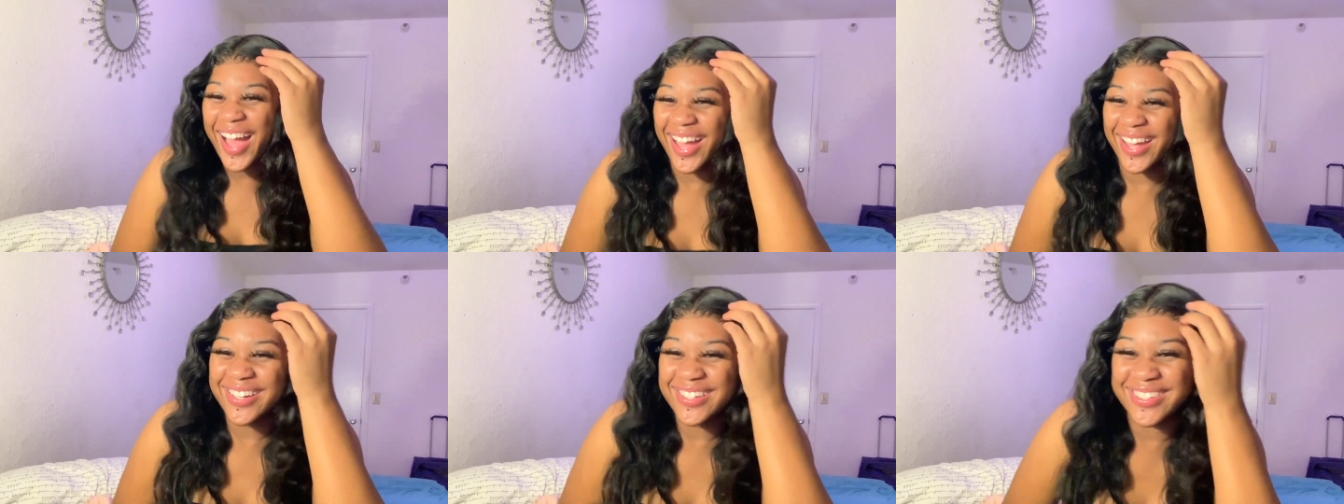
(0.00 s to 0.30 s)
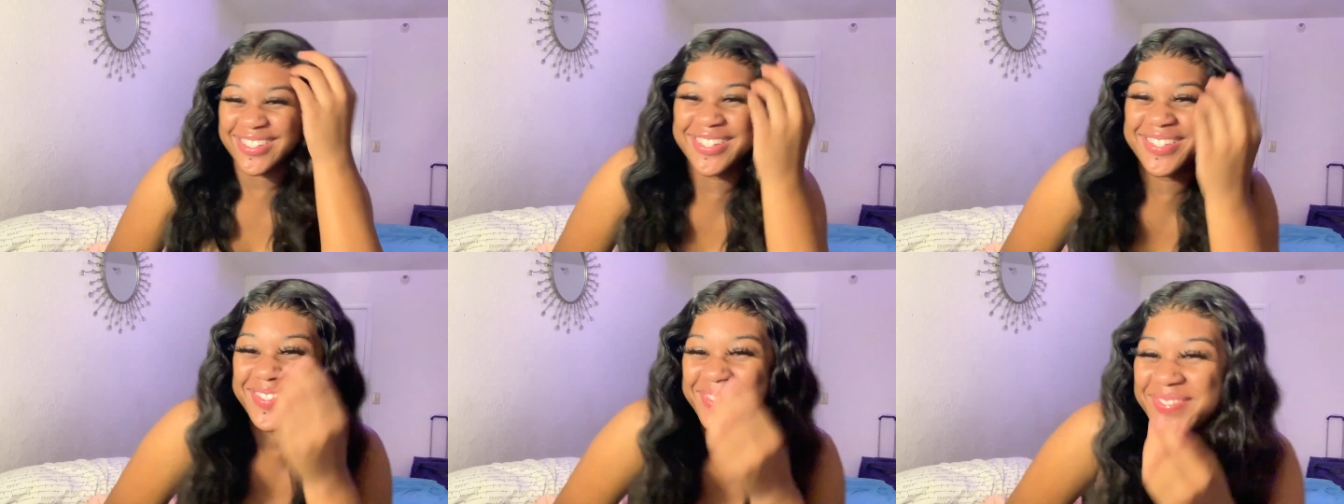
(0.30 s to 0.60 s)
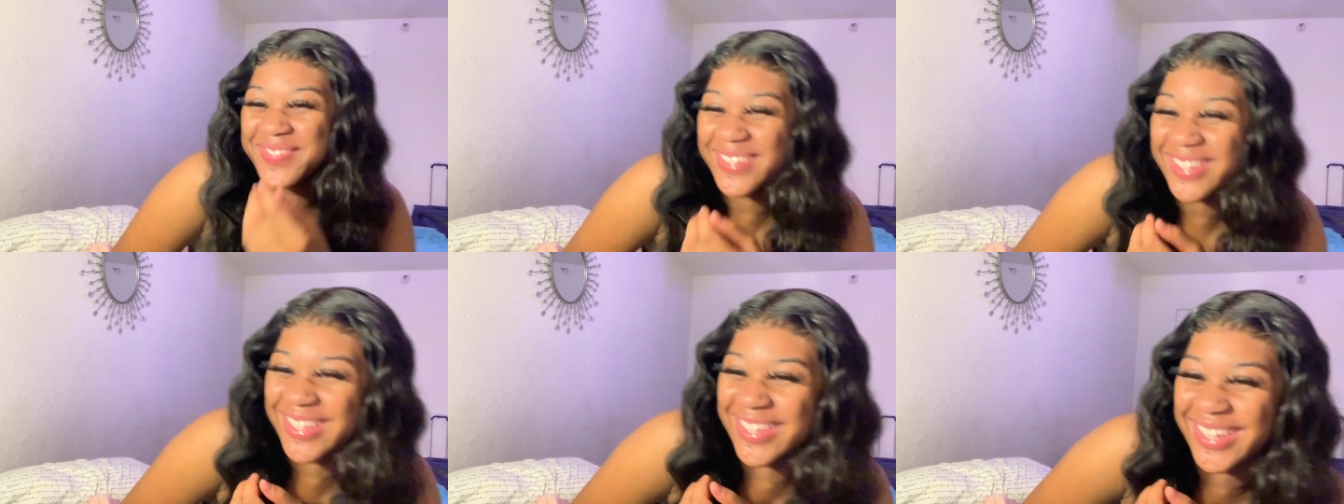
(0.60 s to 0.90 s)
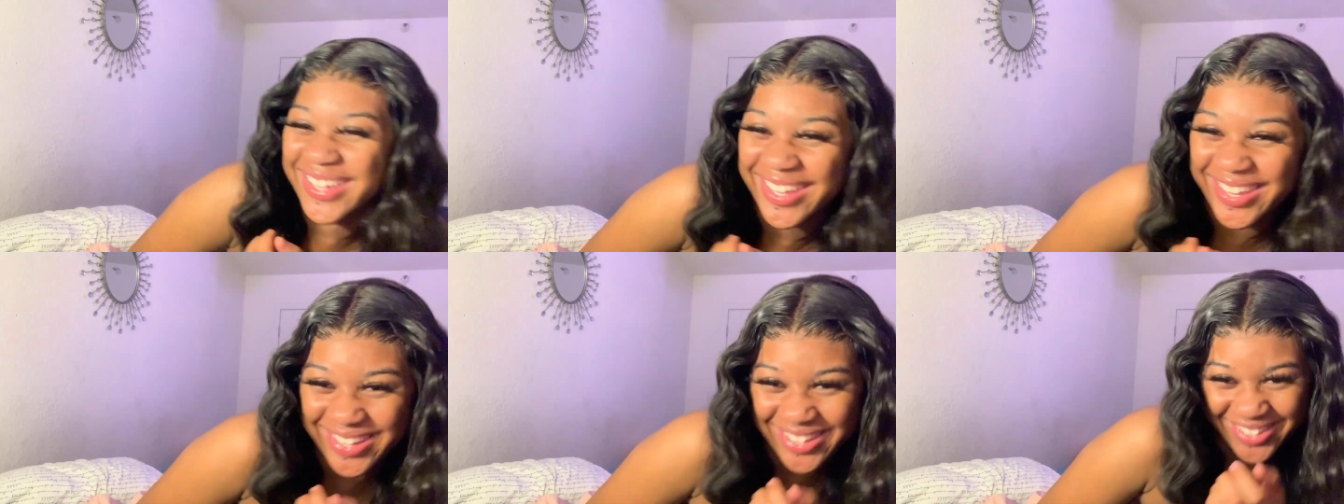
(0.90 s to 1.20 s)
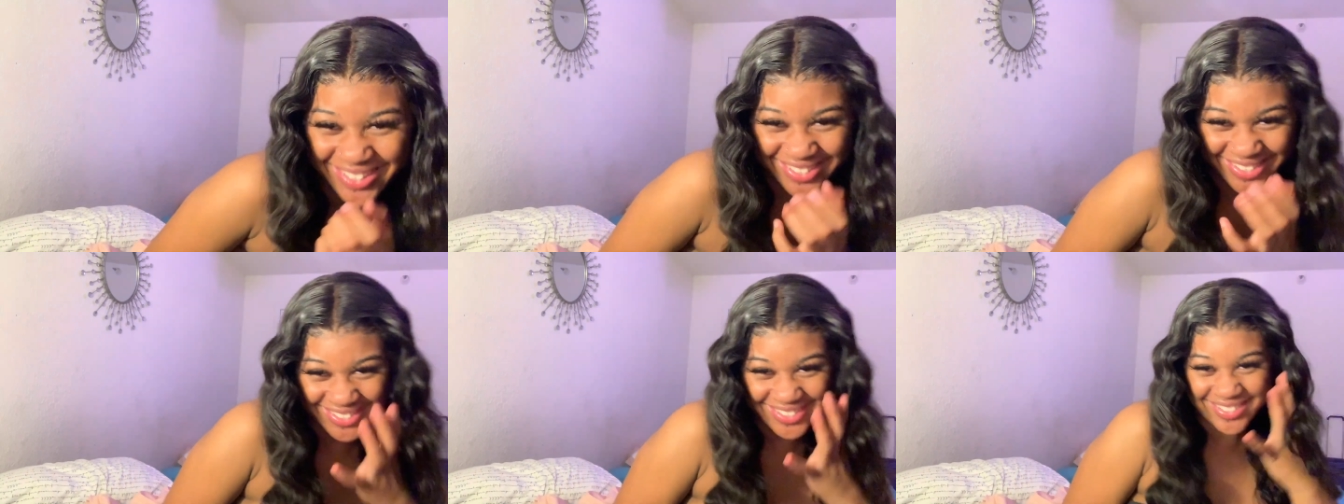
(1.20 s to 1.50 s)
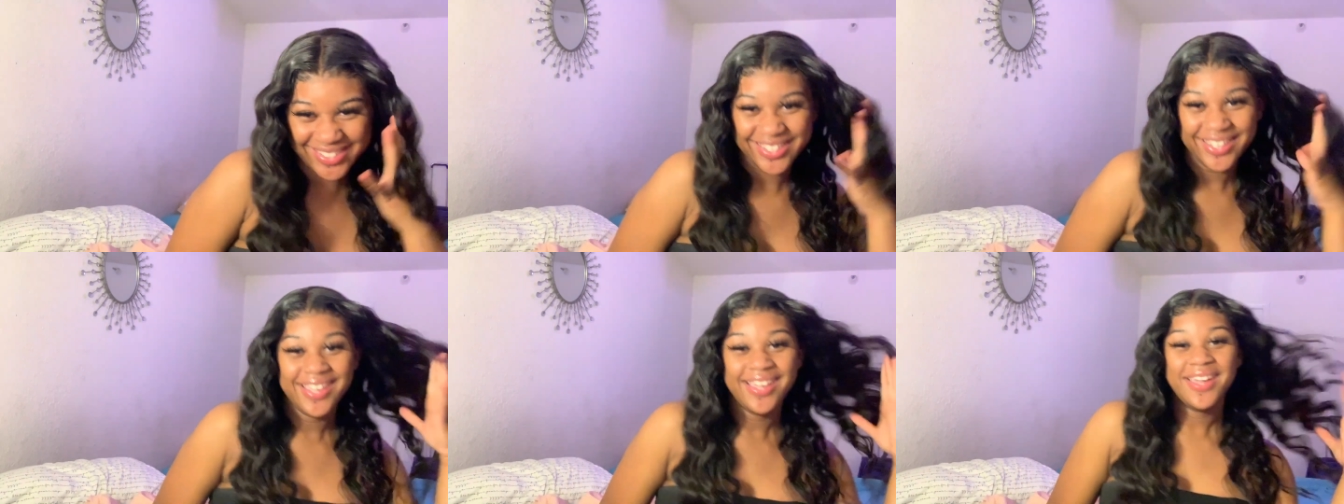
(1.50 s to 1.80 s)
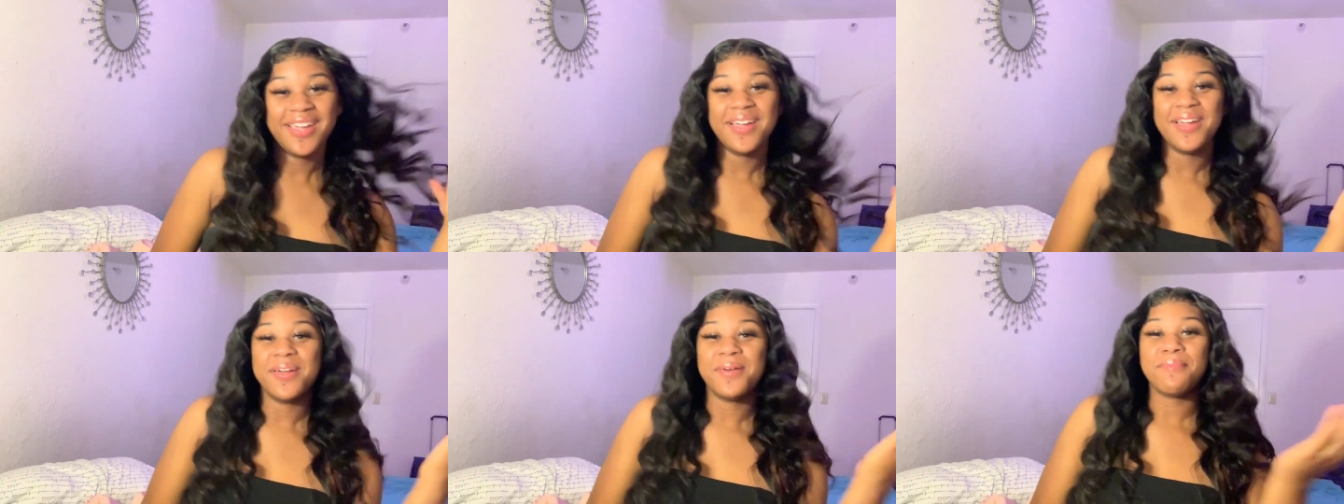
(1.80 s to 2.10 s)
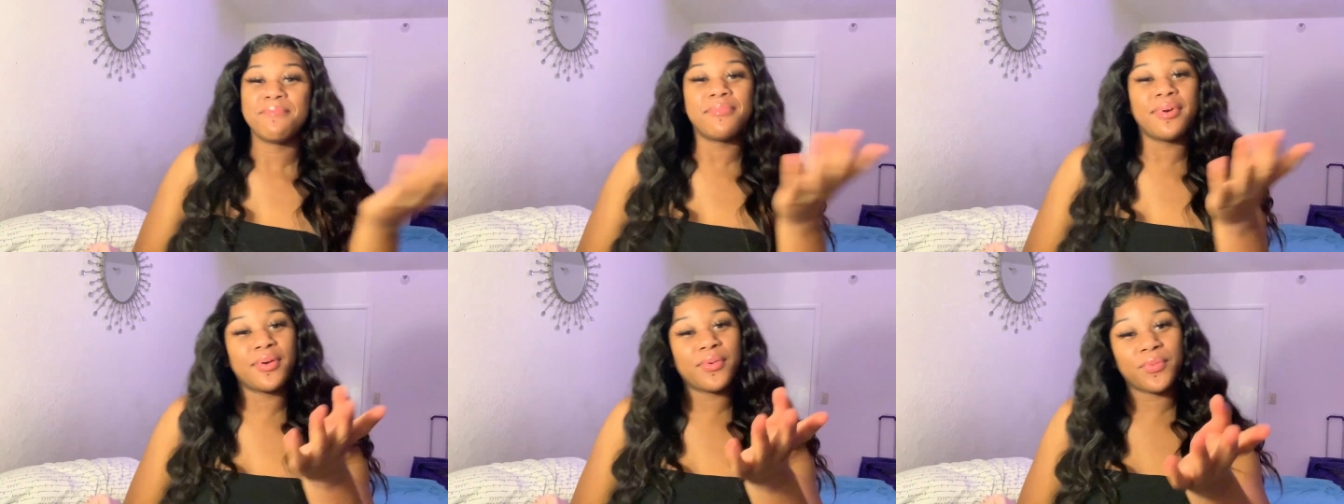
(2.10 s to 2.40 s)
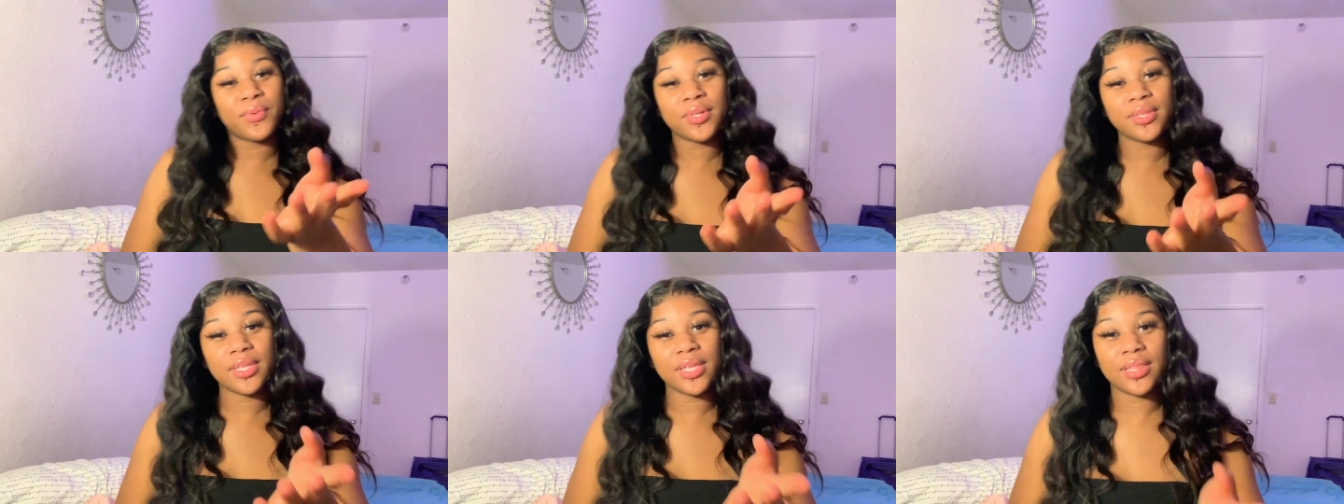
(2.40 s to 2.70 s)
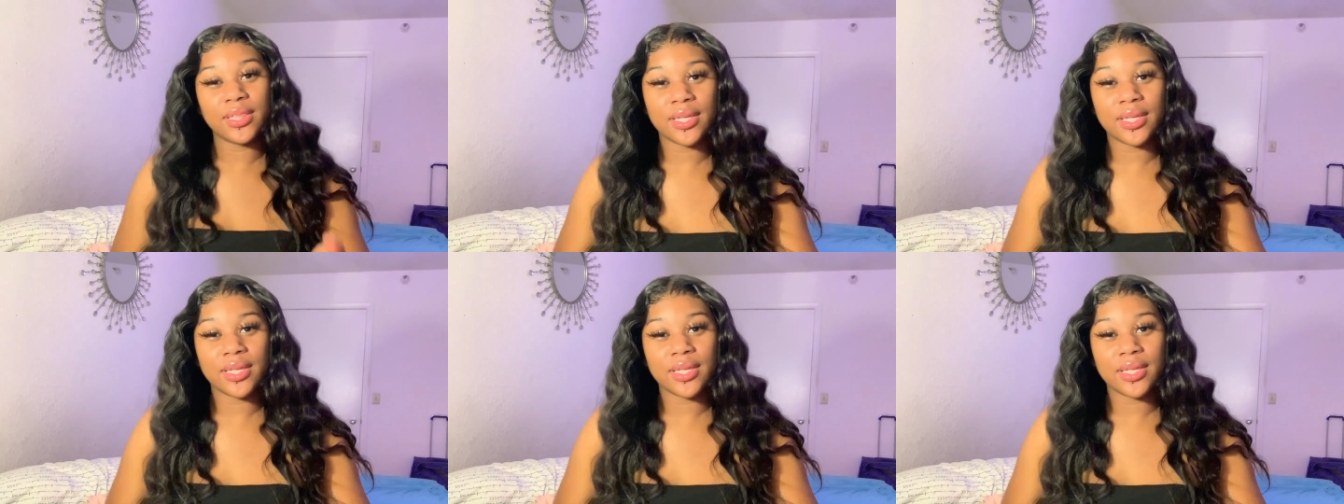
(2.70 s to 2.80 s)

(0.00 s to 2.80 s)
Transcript: I'm just like... But really,